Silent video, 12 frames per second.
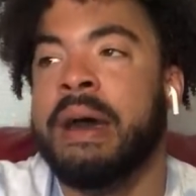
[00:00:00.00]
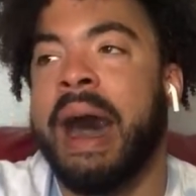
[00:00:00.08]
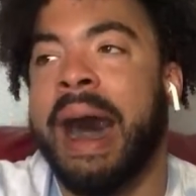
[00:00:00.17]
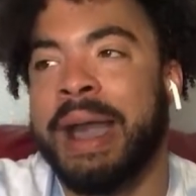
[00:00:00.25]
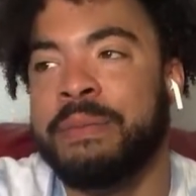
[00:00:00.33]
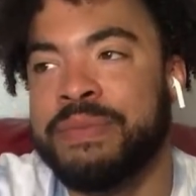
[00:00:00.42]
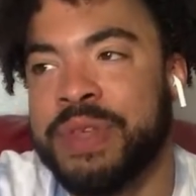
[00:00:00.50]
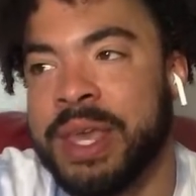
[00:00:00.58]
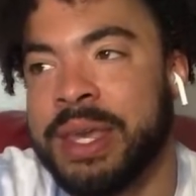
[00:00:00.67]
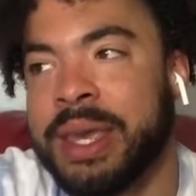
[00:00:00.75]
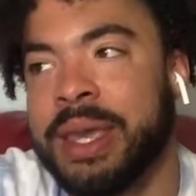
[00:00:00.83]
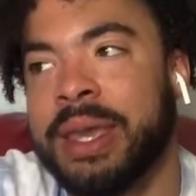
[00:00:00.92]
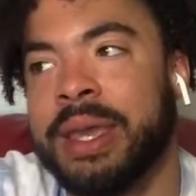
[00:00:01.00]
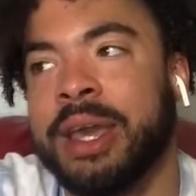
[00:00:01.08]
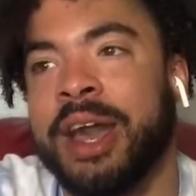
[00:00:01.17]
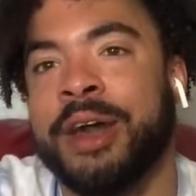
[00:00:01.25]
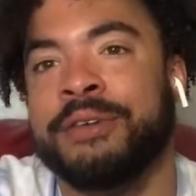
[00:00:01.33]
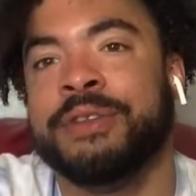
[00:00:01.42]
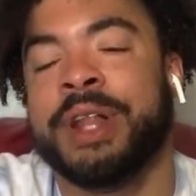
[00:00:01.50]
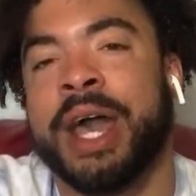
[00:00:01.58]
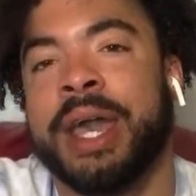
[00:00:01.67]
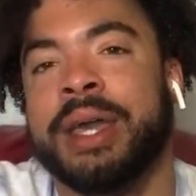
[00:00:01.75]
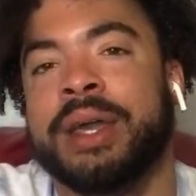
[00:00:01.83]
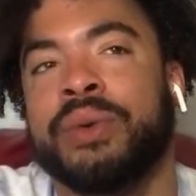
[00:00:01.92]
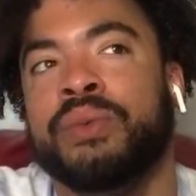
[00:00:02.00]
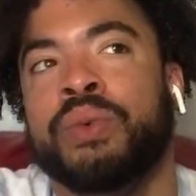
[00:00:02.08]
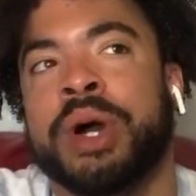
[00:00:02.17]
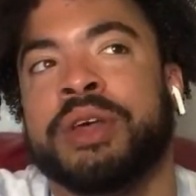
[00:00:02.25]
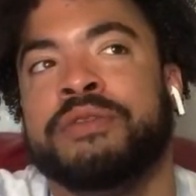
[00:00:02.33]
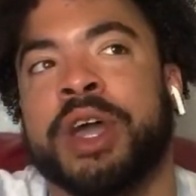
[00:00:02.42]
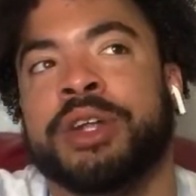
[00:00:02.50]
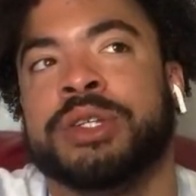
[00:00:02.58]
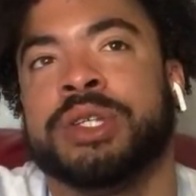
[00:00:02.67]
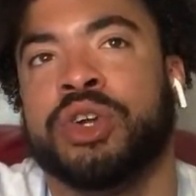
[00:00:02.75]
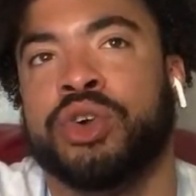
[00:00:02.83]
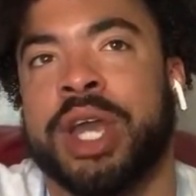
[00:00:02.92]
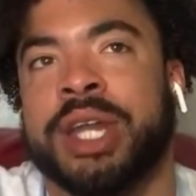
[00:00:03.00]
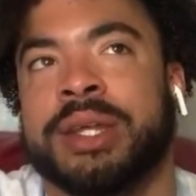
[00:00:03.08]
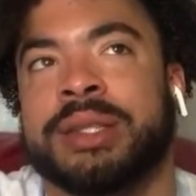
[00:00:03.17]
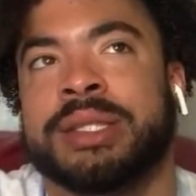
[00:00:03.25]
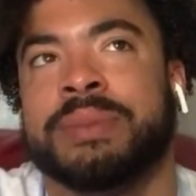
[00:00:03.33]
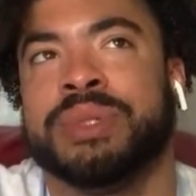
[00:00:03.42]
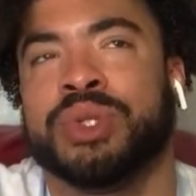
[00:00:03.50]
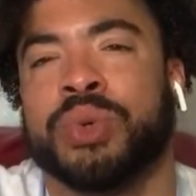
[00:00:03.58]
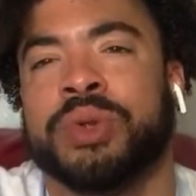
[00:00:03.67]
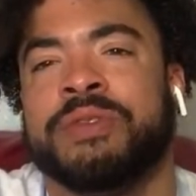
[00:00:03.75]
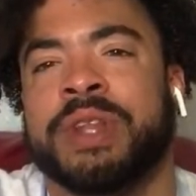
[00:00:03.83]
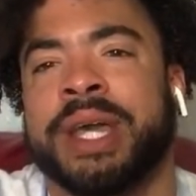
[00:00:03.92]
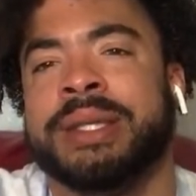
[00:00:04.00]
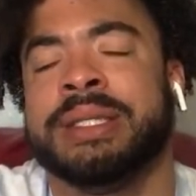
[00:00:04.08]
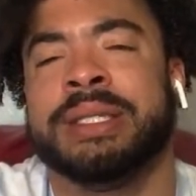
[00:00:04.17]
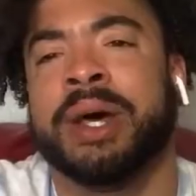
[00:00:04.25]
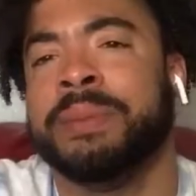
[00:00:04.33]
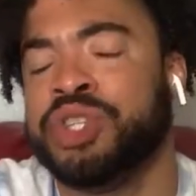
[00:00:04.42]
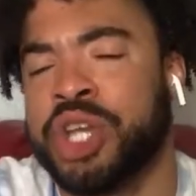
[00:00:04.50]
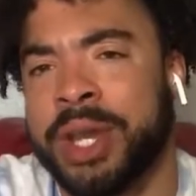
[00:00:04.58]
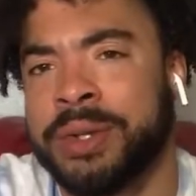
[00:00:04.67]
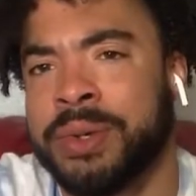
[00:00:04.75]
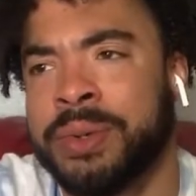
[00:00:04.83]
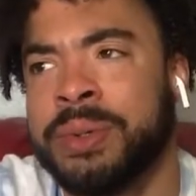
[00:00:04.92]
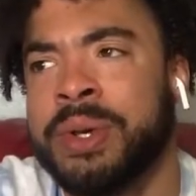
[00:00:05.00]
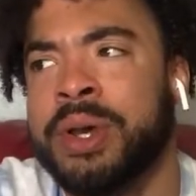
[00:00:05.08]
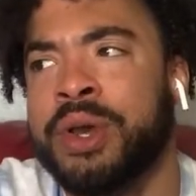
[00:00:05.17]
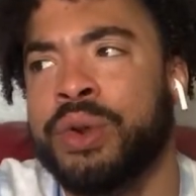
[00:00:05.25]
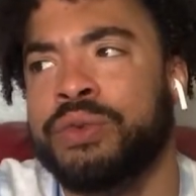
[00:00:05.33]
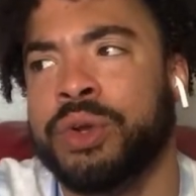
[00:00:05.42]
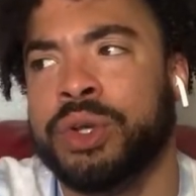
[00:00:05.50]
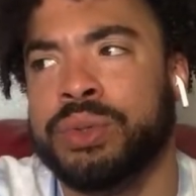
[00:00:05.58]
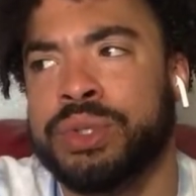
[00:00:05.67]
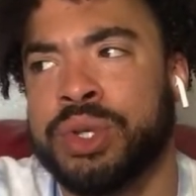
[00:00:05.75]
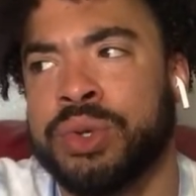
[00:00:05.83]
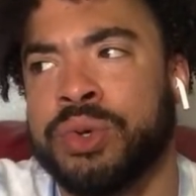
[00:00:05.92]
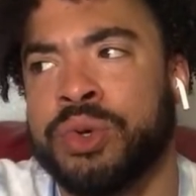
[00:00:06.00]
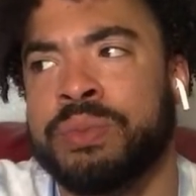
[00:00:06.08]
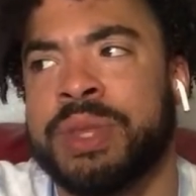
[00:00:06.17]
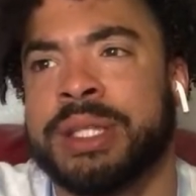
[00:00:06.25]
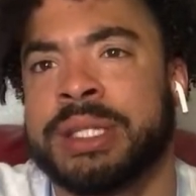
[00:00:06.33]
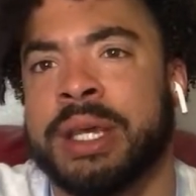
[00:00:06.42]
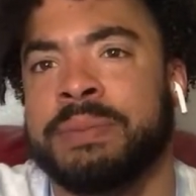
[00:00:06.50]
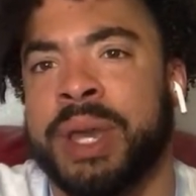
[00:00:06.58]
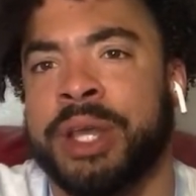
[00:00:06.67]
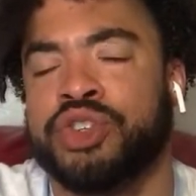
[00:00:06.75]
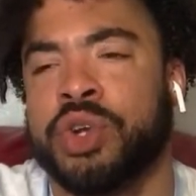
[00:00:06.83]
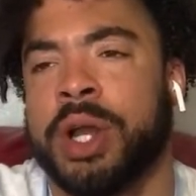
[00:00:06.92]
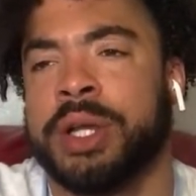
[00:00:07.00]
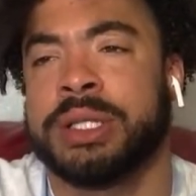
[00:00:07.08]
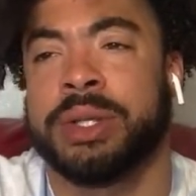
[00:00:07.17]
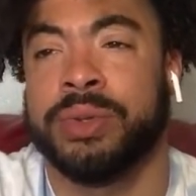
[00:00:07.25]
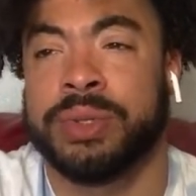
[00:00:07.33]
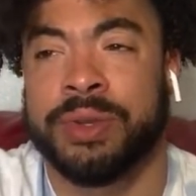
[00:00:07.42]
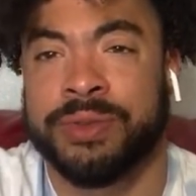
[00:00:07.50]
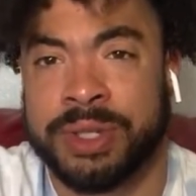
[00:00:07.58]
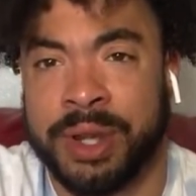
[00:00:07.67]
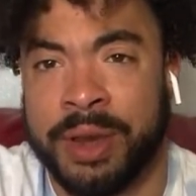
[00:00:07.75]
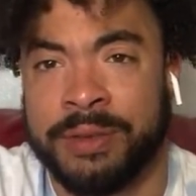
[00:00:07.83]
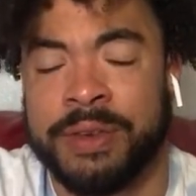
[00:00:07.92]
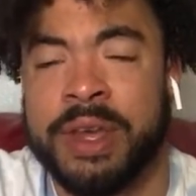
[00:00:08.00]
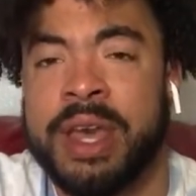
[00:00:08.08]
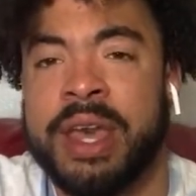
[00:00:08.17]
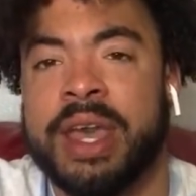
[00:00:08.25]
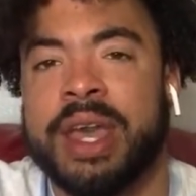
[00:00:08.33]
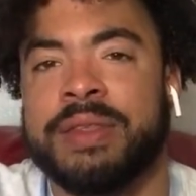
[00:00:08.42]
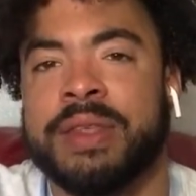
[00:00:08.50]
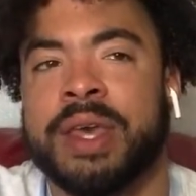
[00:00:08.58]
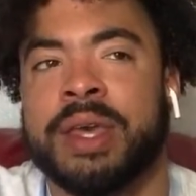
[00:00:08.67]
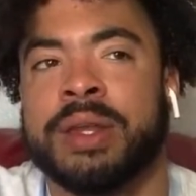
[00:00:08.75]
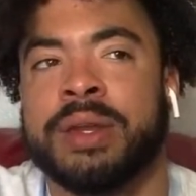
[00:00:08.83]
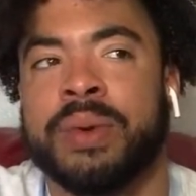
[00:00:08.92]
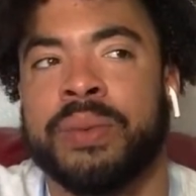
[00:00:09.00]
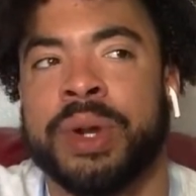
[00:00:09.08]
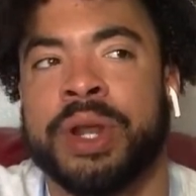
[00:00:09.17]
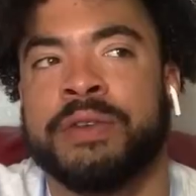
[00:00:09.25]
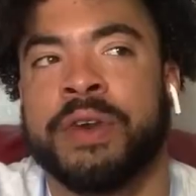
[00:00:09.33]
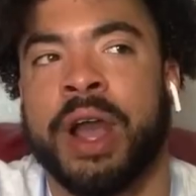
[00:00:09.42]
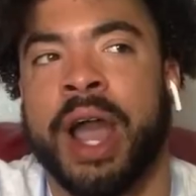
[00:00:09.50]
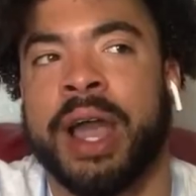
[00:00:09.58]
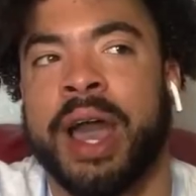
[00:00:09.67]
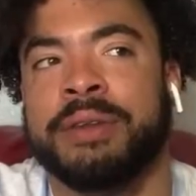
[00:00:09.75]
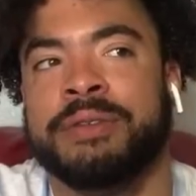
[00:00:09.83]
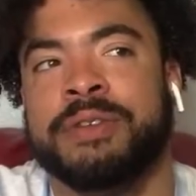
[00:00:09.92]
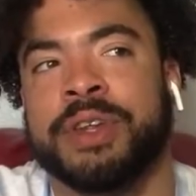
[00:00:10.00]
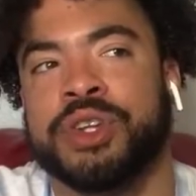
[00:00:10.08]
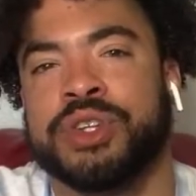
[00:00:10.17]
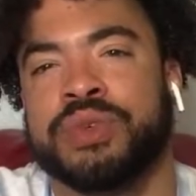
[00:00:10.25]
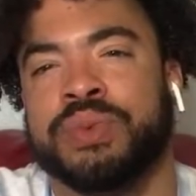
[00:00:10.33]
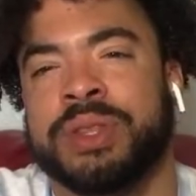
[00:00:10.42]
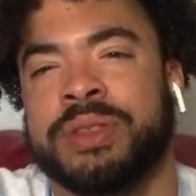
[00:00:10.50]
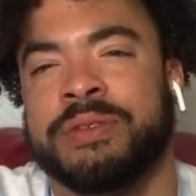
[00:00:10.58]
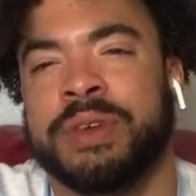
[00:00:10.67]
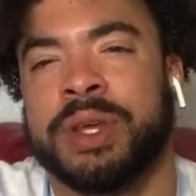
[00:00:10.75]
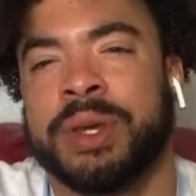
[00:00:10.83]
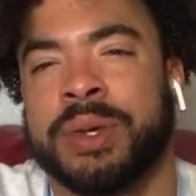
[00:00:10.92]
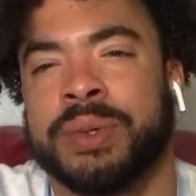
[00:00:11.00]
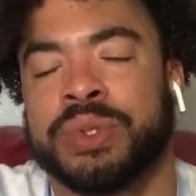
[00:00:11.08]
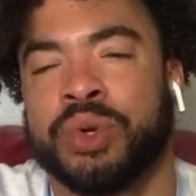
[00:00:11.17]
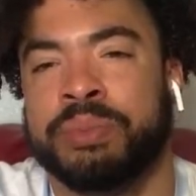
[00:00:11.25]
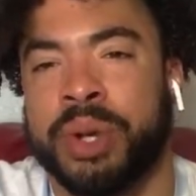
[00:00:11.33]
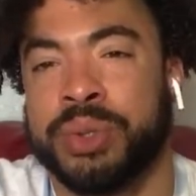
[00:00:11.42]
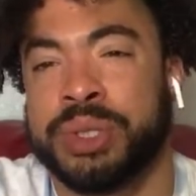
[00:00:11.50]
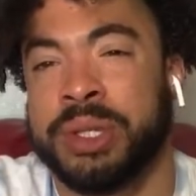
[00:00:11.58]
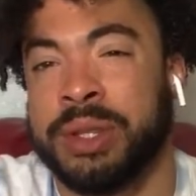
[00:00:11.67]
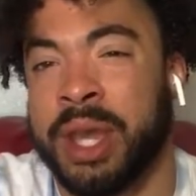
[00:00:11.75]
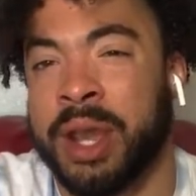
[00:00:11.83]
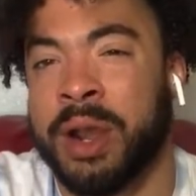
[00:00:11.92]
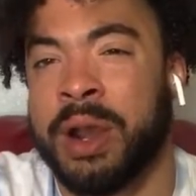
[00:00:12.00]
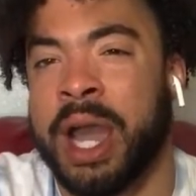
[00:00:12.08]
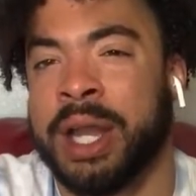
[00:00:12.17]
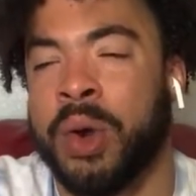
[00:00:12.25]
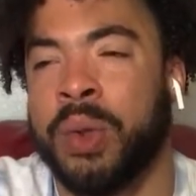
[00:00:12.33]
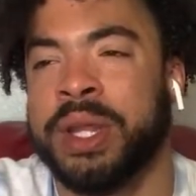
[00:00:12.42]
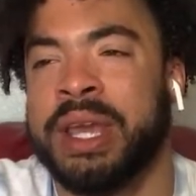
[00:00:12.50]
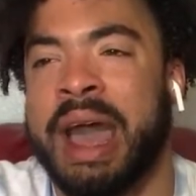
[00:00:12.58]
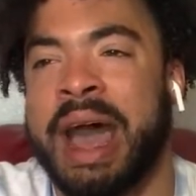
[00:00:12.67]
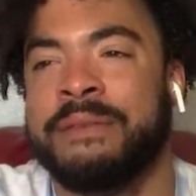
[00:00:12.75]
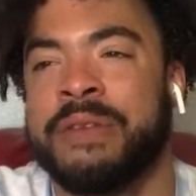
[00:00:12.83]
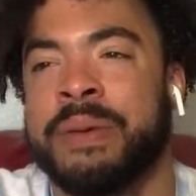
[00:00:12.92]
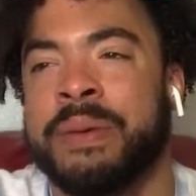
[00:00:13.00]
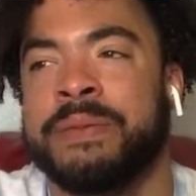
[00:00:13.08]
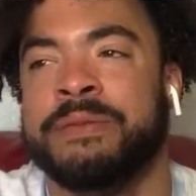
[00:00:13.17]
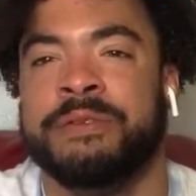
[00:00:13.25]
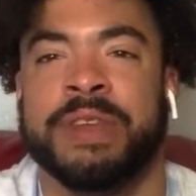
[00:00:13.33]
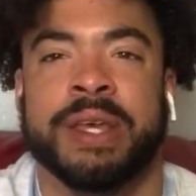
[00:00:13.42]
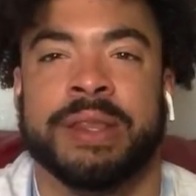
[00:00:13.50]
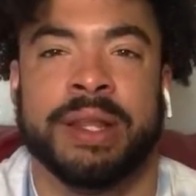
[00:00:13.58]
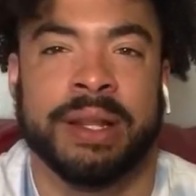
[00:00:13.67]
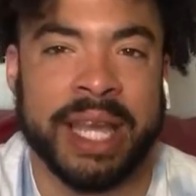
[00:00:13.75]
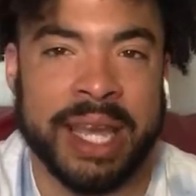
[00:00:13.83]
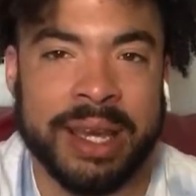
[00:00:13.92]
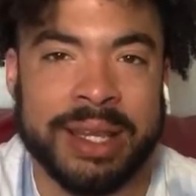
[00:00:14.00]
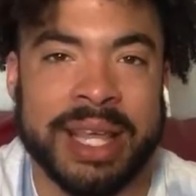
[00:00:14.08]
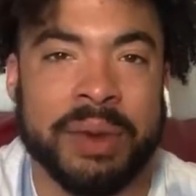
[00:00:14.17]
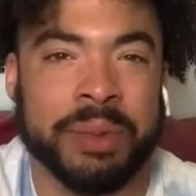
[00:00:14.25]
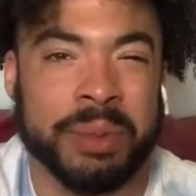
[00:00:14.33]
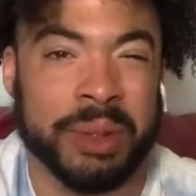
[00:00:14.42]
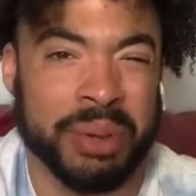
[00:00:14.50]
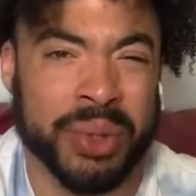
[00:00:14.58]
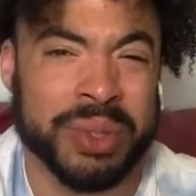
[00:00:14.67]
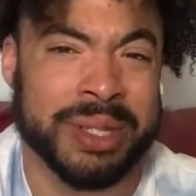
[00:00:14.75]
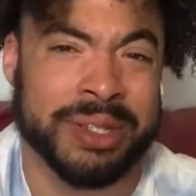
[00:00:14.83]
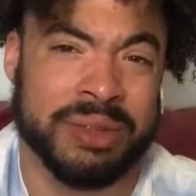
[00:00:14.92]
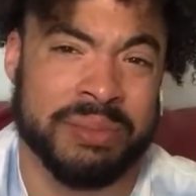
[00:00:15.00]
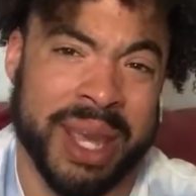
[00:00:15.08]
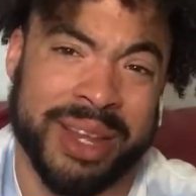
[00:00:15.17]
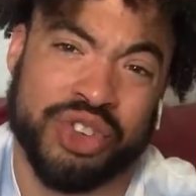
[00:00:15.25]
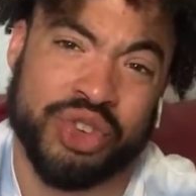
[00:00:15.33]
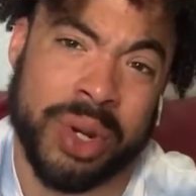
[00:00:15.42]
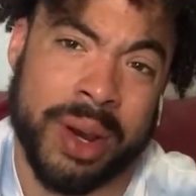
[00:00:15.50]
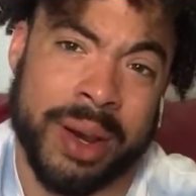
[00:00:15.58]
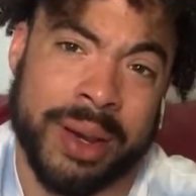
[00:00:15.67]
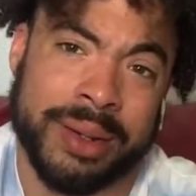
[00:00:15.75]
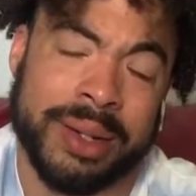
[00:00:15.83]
I'm thinking of like, what if I just created some sort of like sub channel for YouTube that's like Patreon exclusive stuff. And then whenever I got finished with the videos or posted there, I'd only have them via the link that would be posted to Patreon.